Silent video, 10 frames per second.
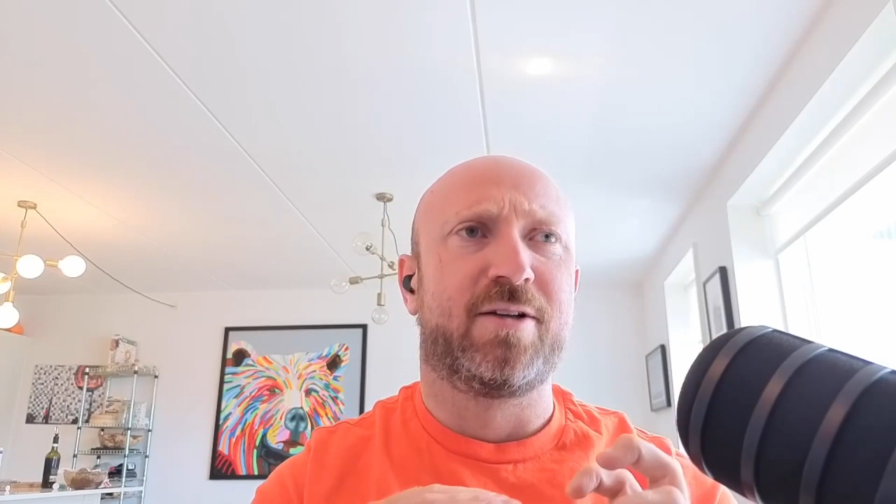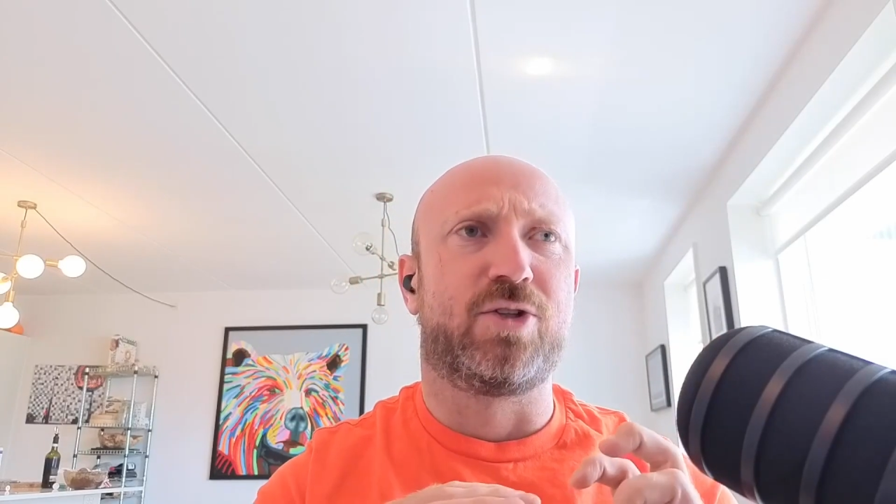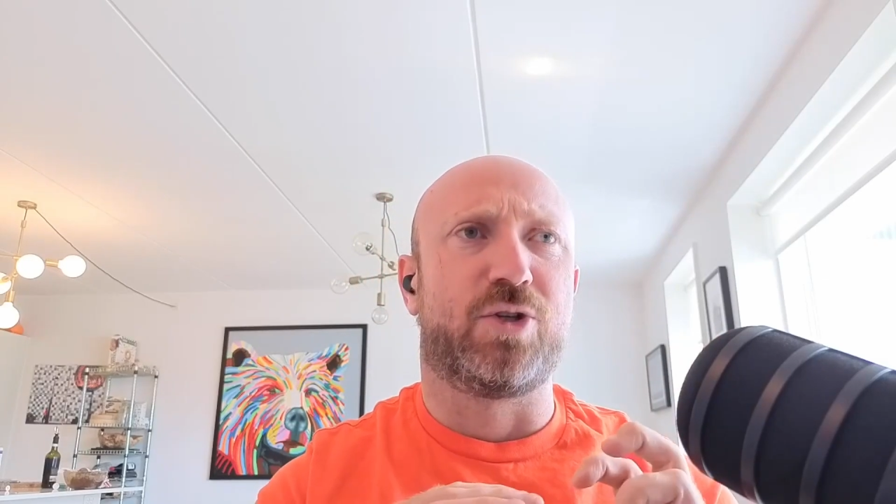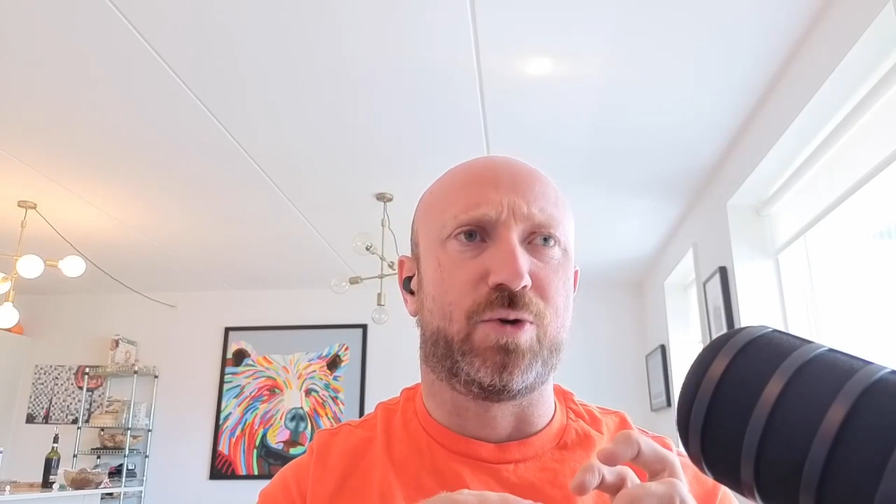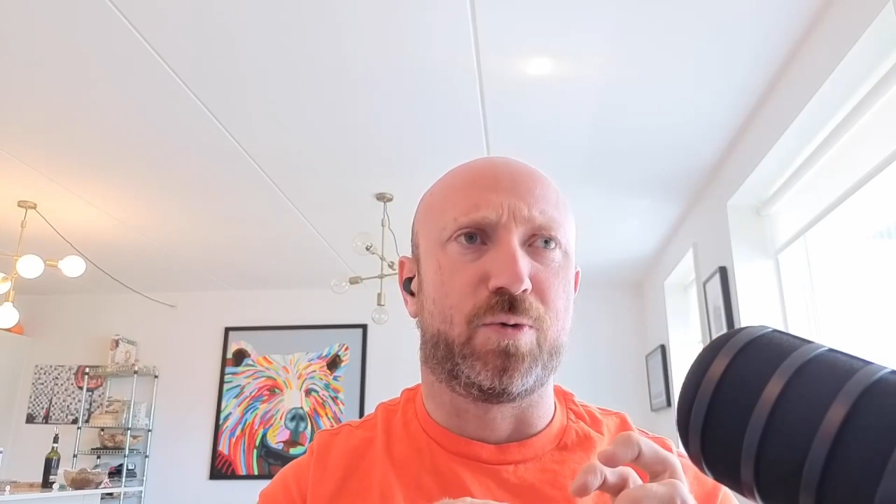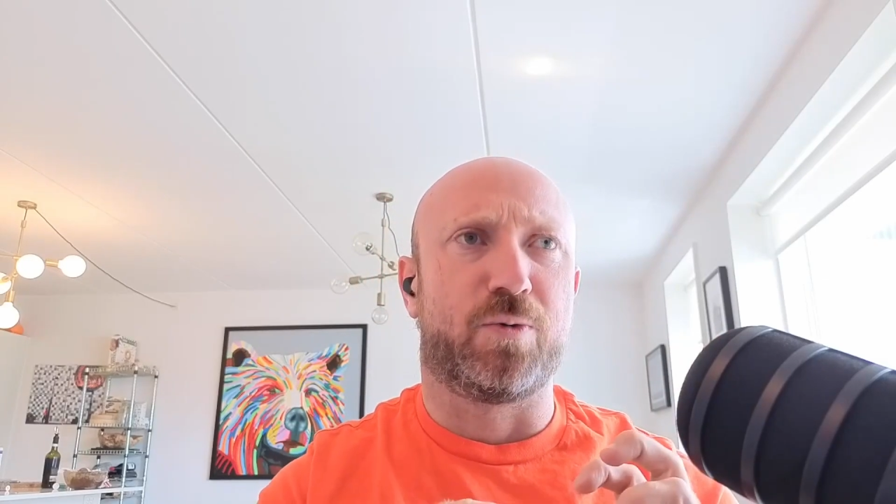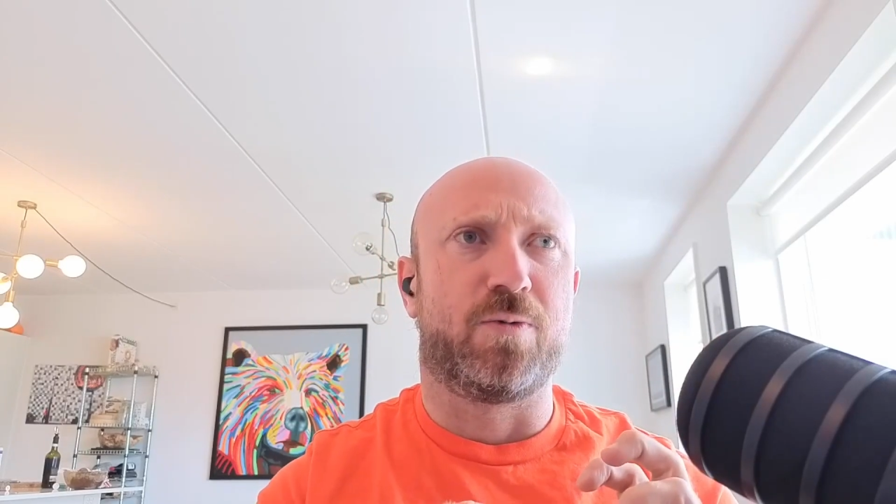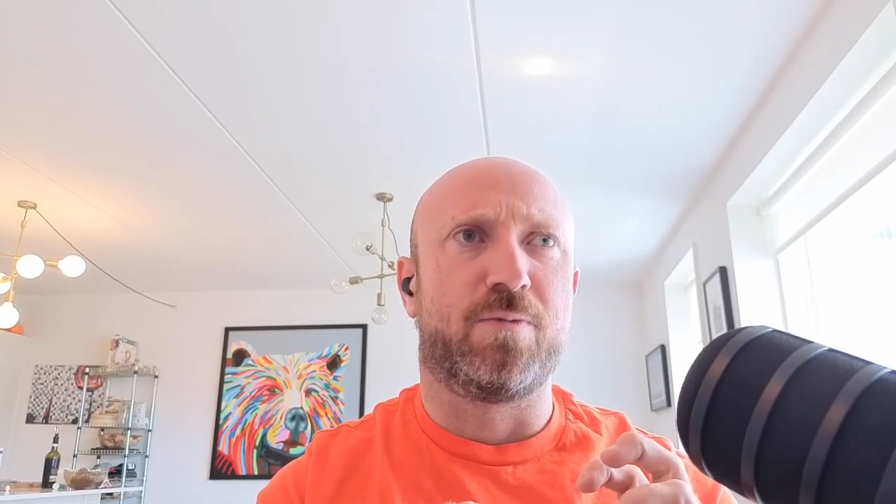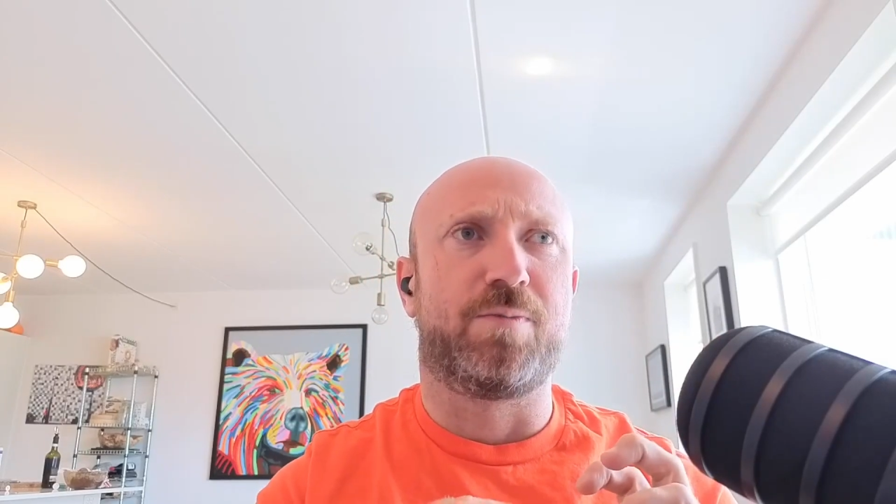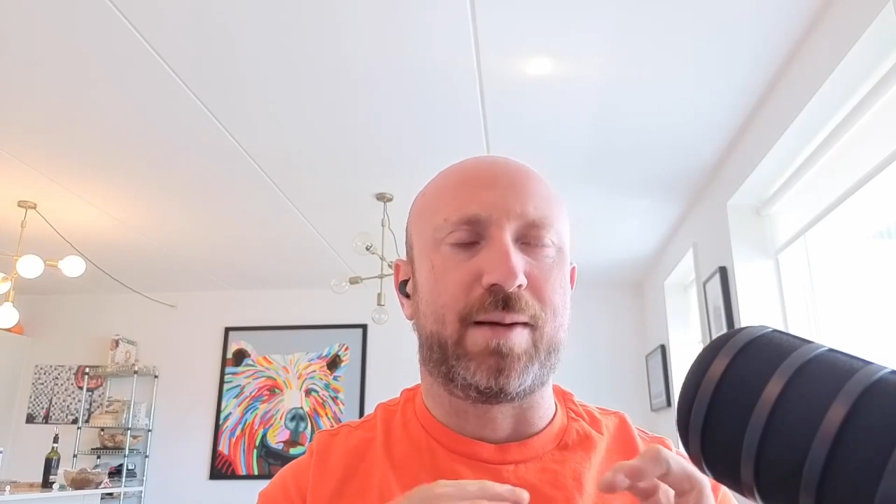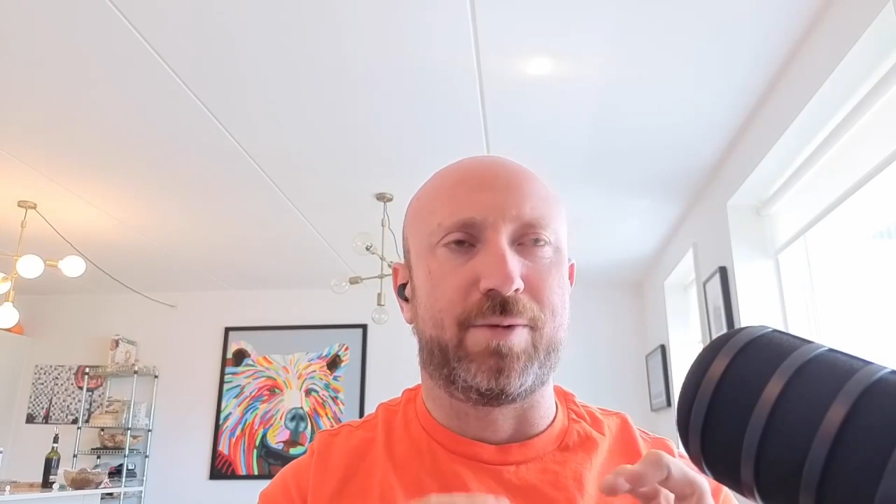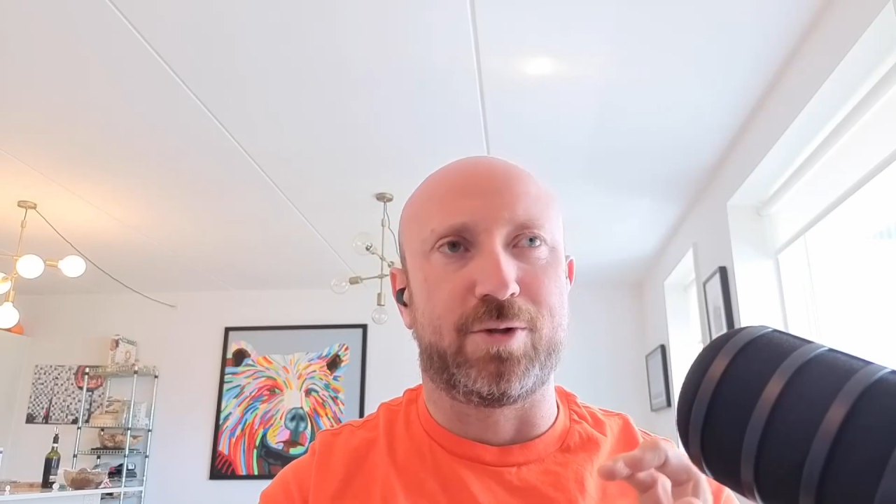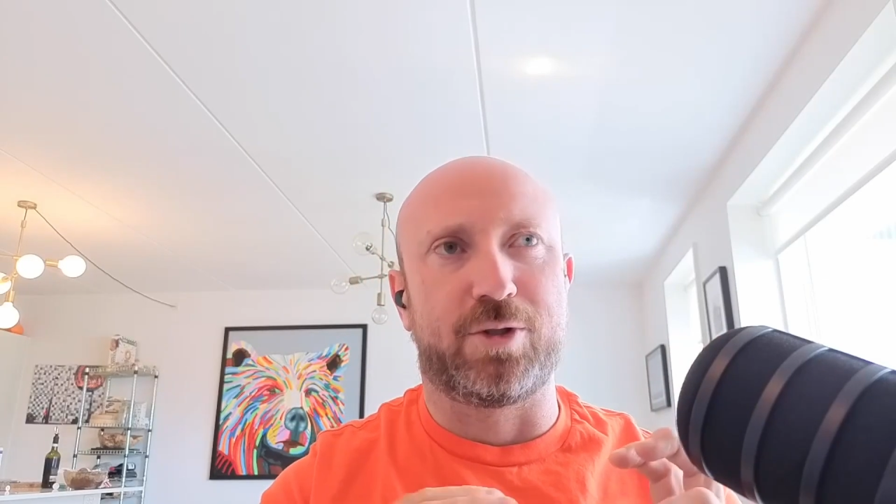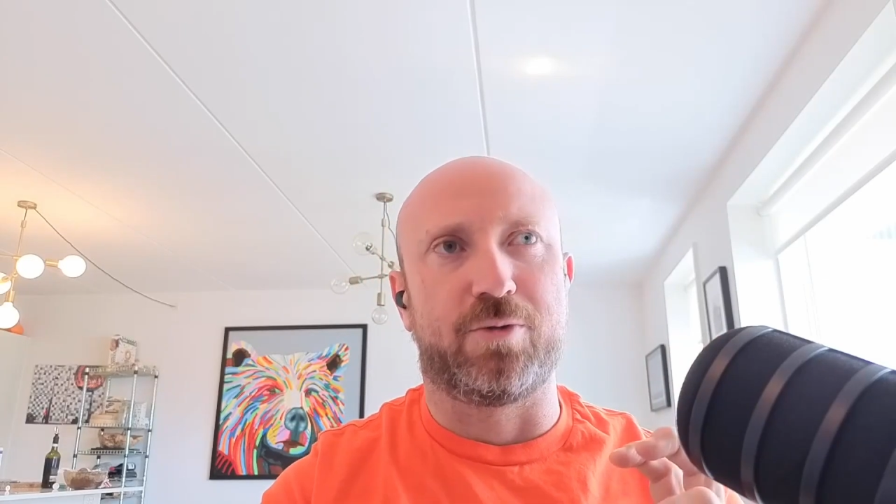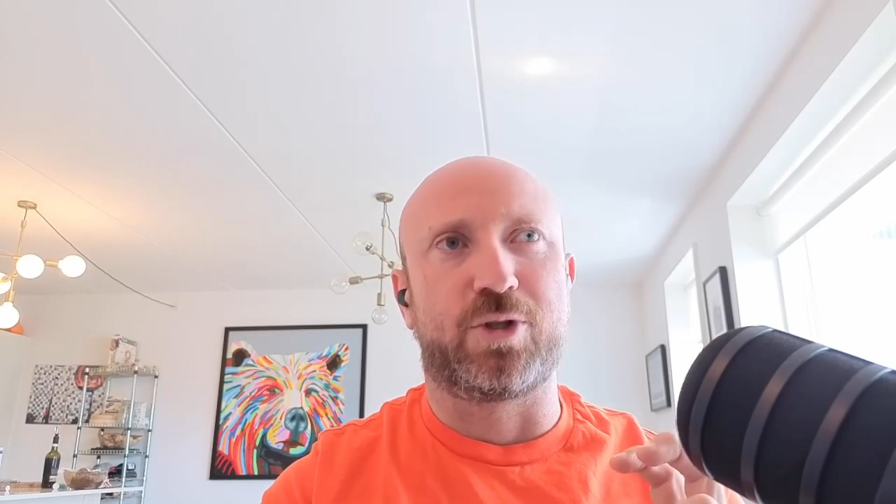to be able to